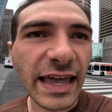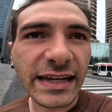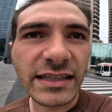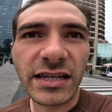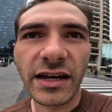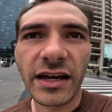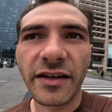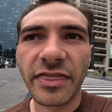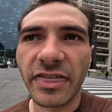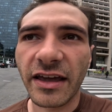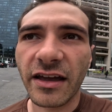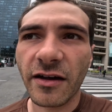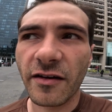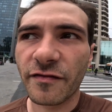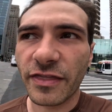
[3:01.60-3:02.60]
like to
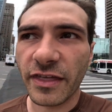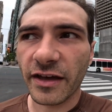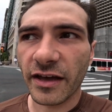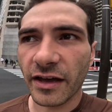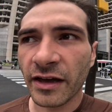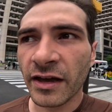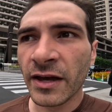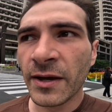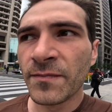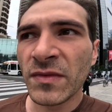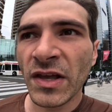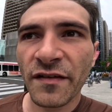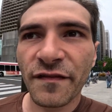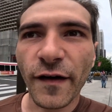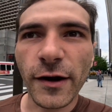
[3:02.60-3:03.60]
think of the
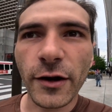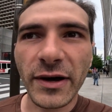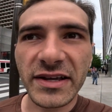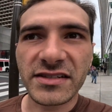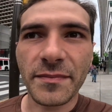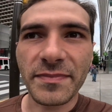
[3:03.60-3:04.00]
photo as